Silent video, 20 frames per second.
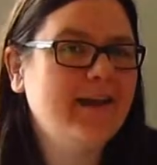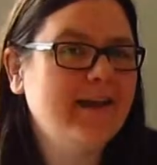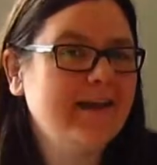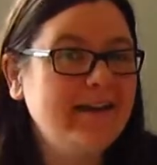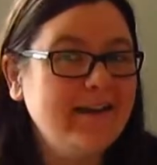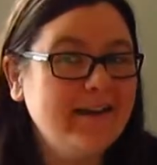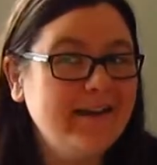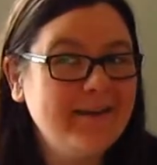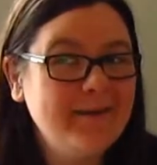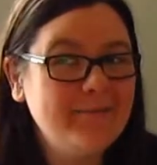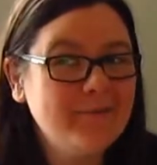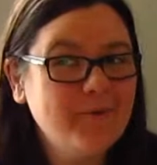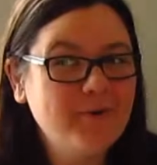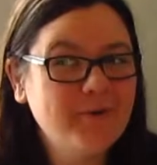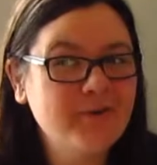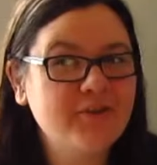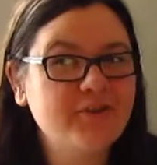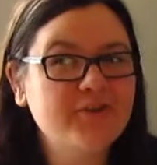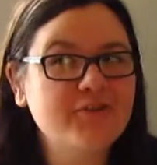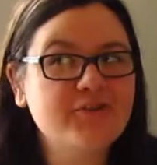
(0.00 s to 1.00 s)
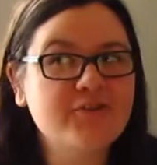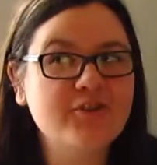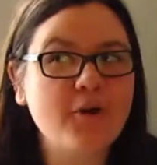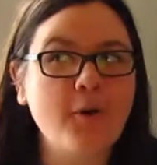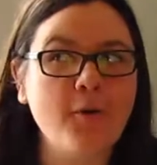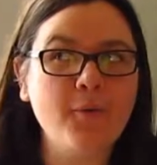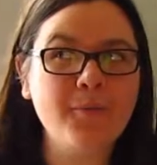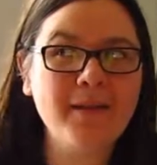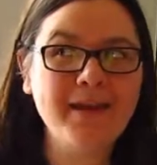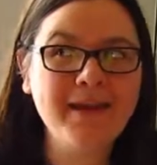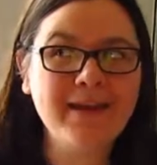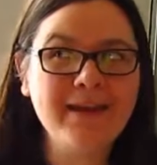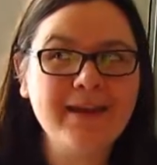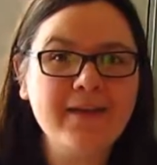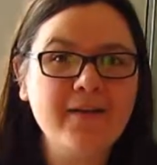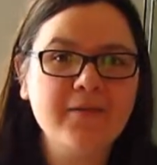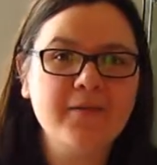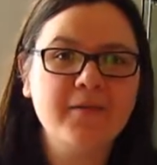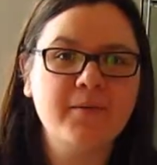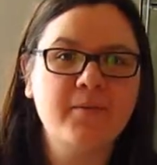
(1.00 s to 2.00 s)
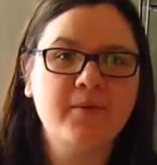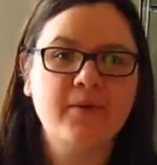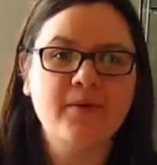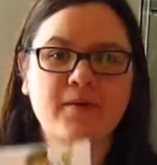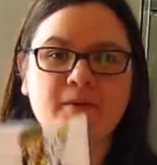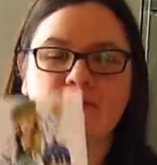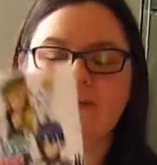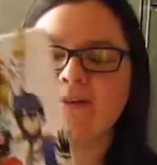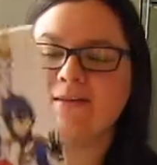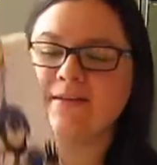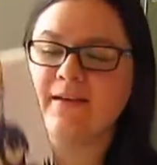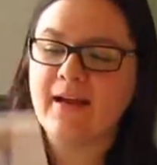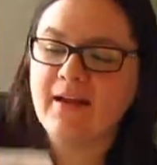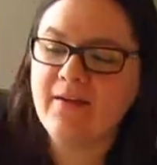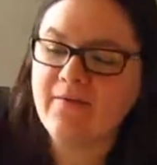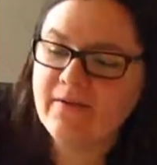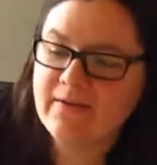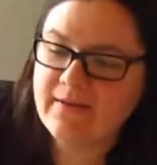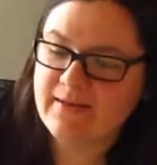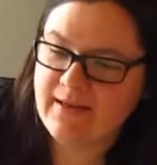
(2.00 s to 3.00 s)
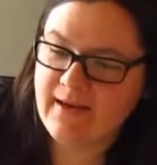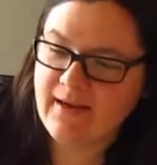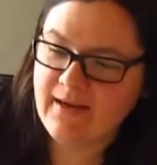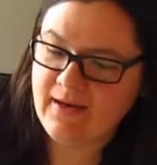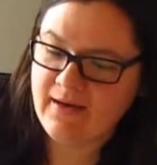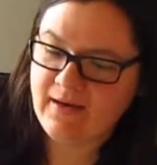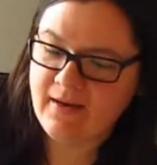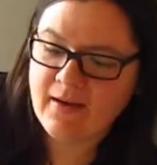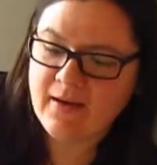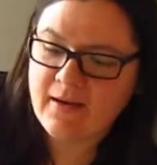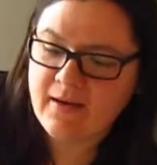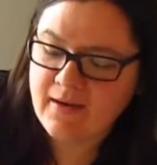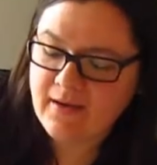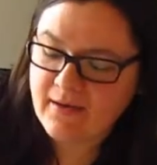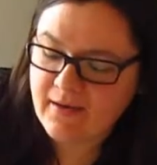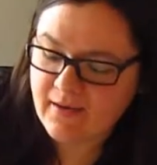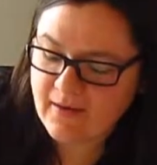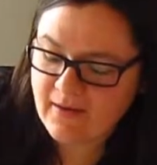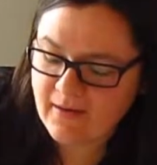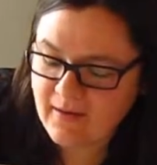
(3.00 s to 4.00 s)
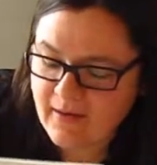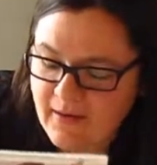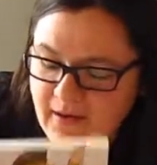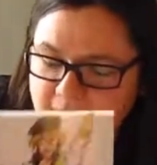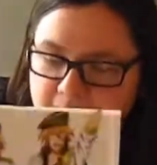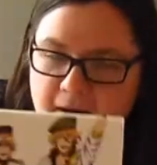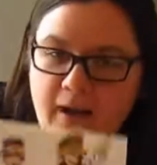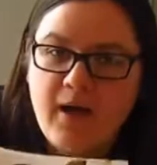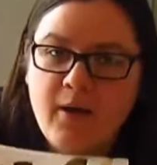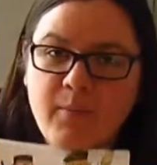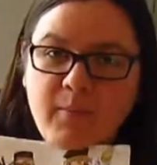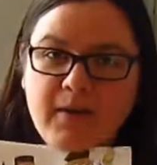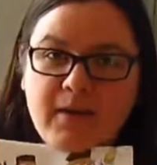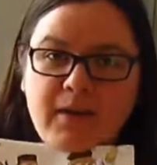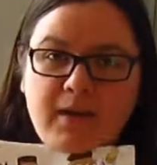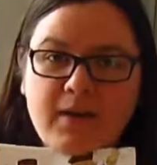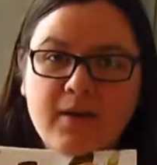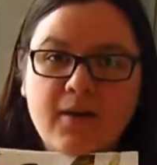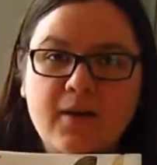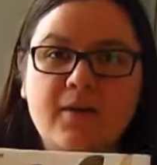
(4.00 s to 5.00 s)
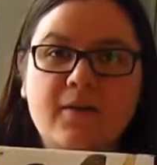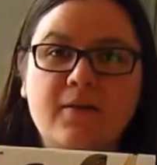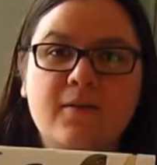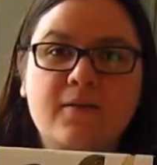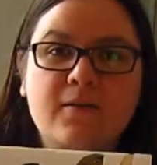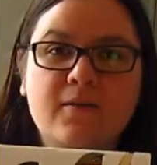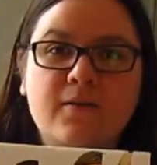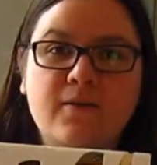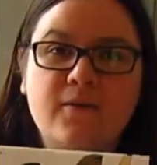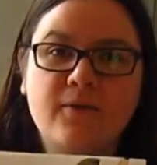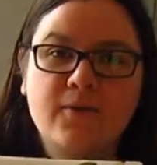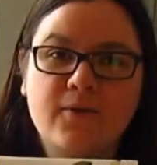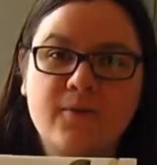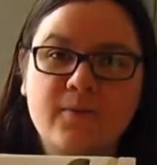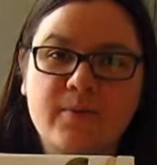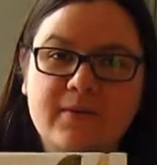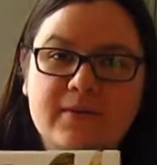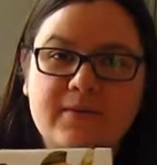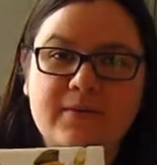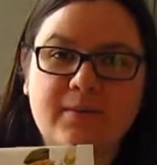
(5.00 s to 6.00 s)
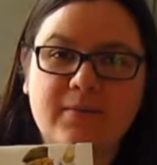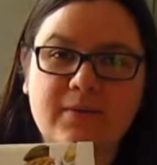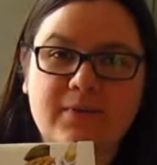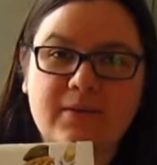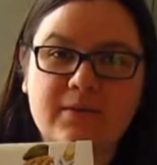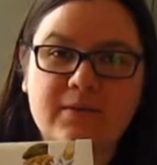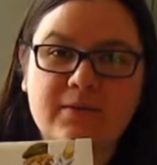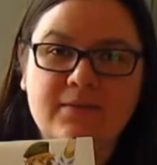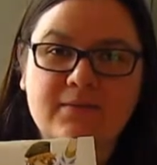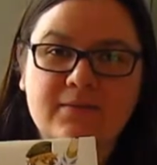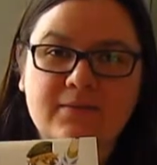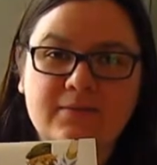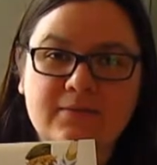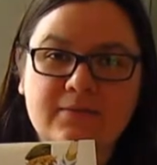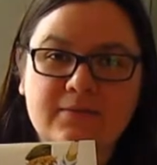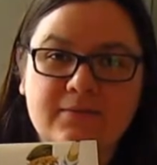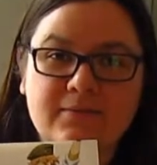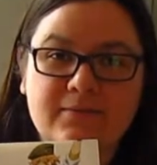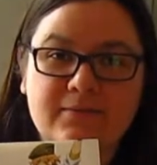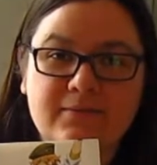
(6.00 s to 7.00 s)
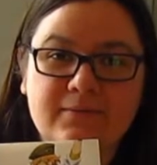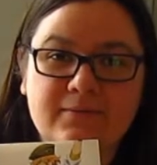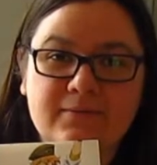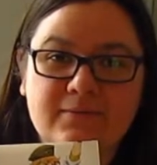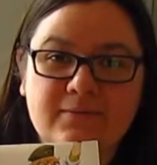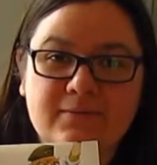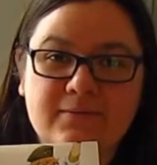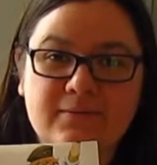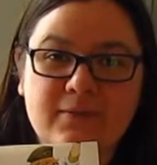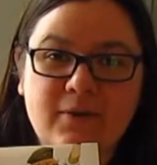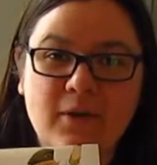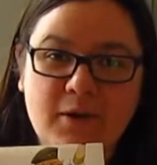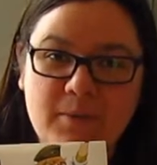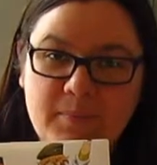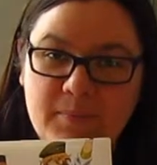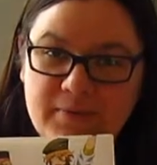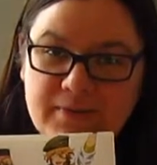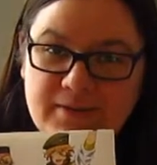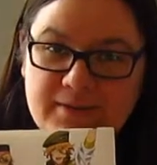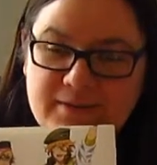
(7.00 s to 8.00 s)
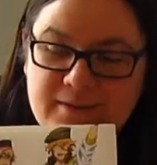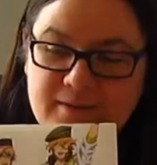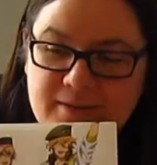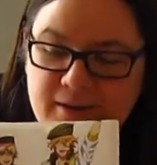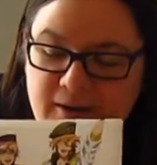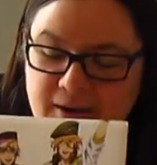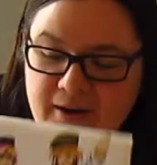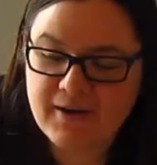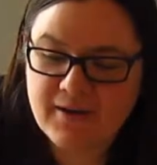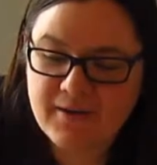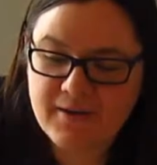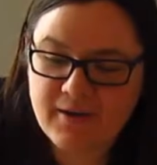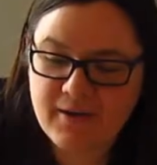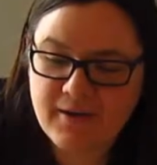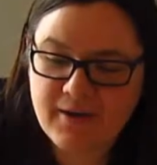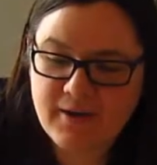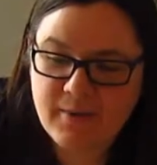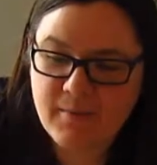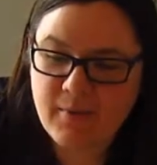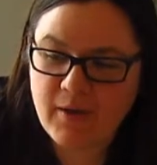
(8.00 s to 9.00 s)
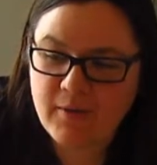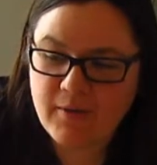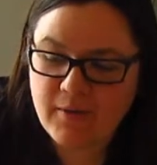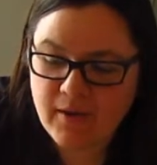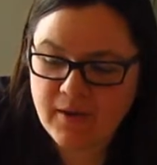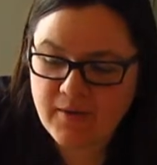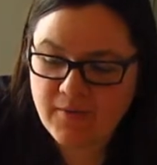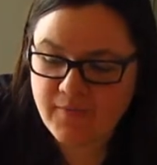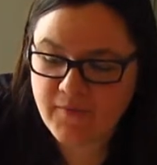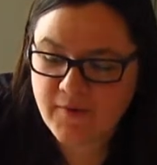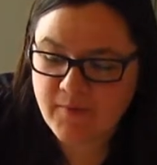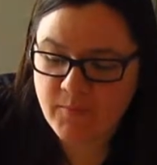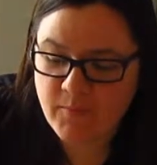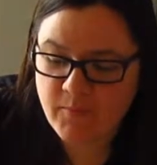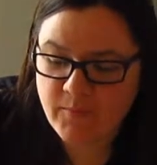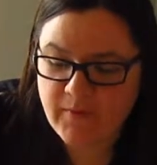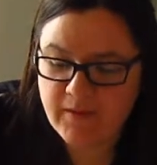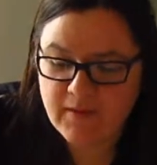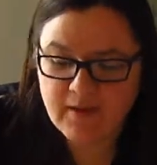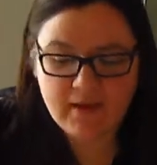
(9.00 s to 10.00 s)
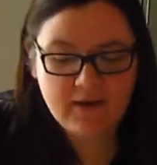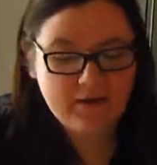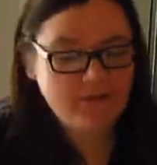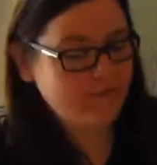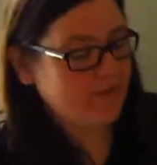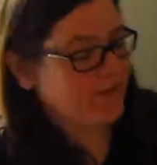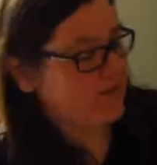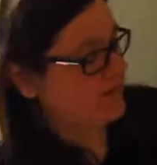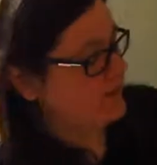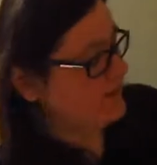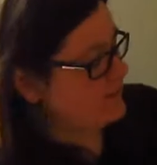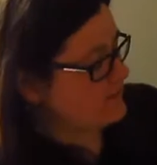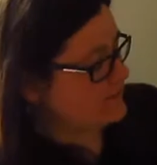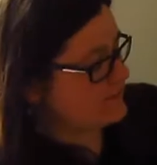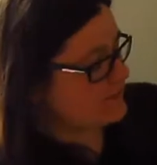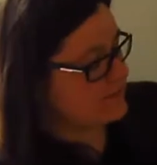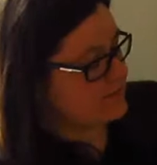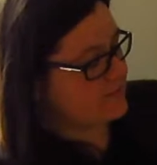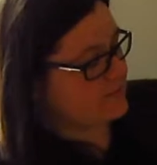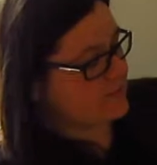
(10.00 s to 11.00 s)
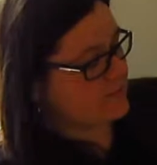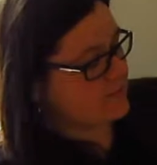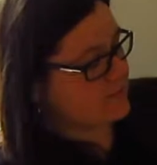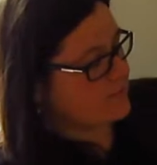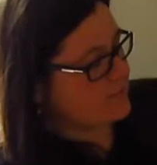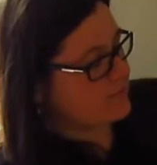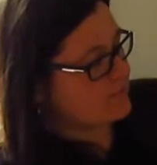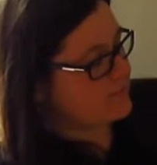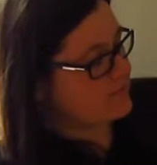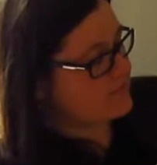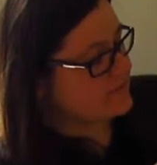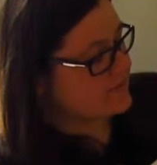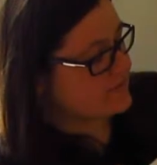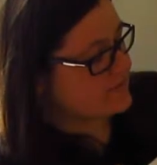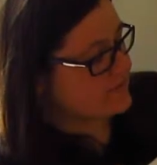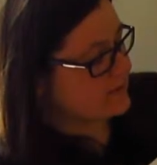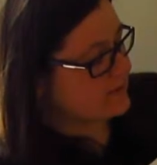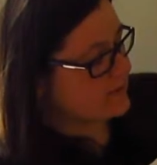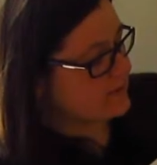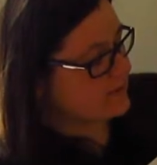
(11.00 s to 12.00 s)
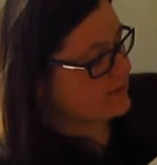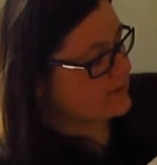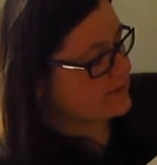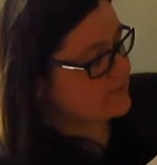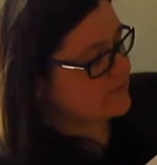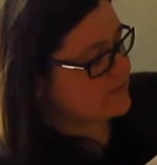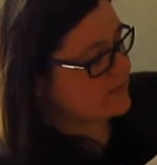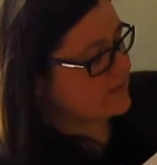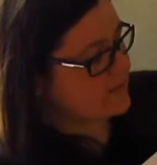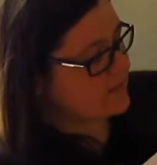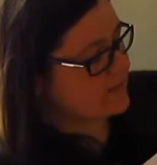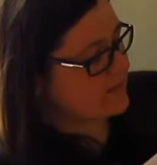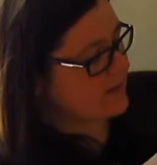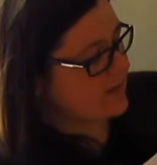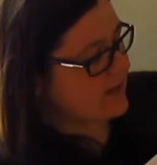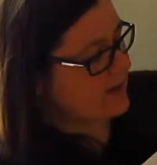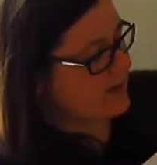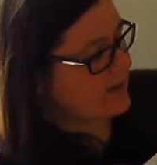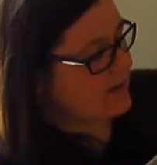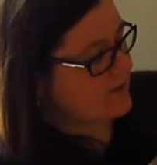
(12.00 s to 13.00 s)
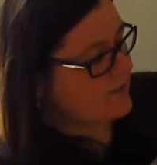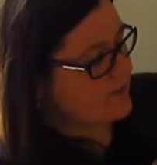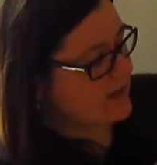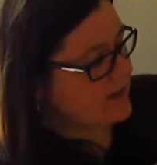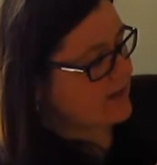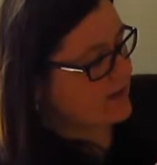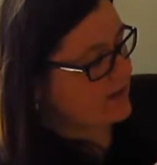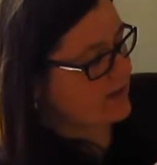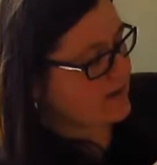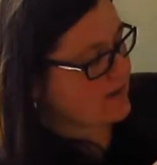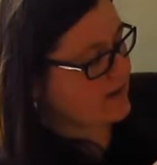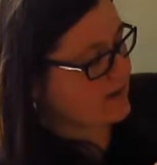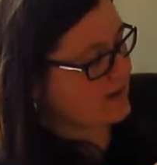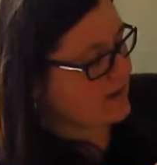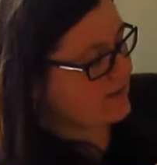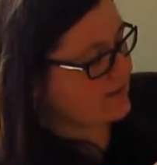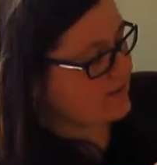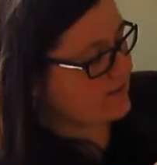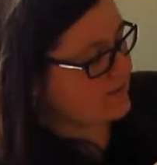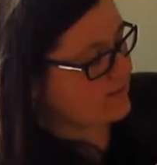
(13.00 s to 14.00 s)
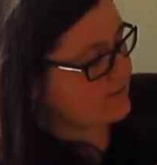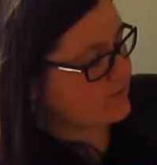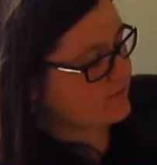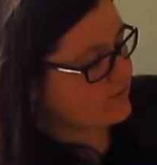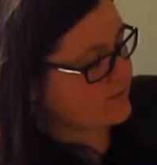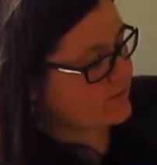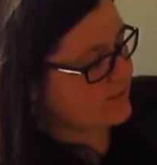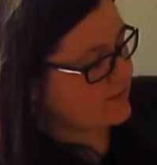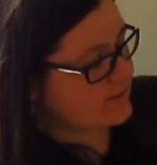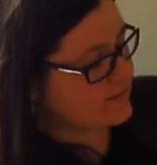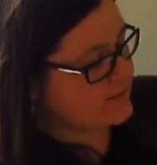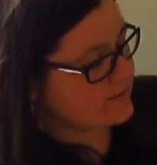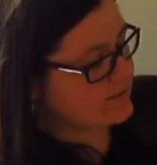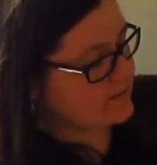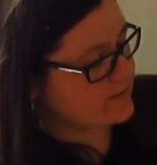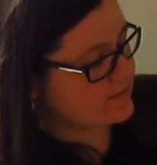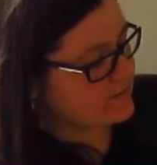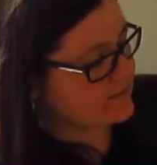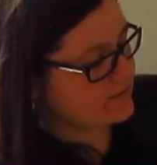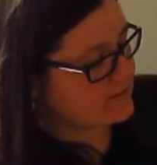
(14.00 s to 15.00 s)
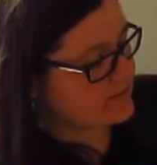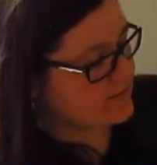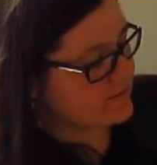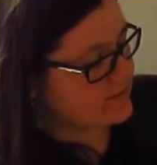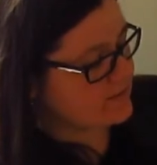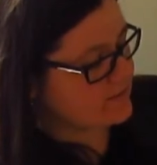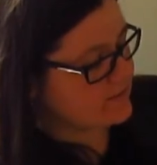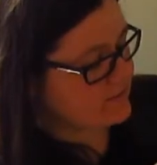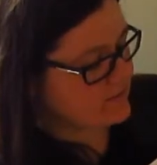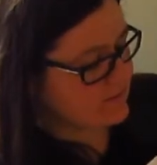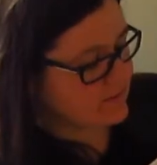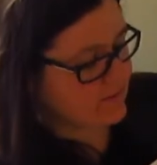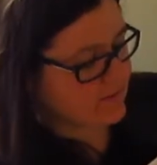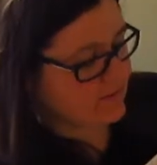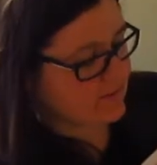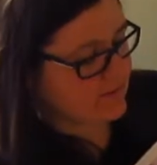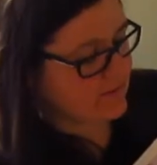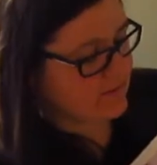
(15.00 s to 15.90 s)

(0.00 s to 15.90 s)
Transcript: I need to get more. There's so many of them though. It's kind of insane of how many Uno no Prince-sama art books there are. A lot of them will be kind of like this, where it's just like clips from like the anime and like little characterization,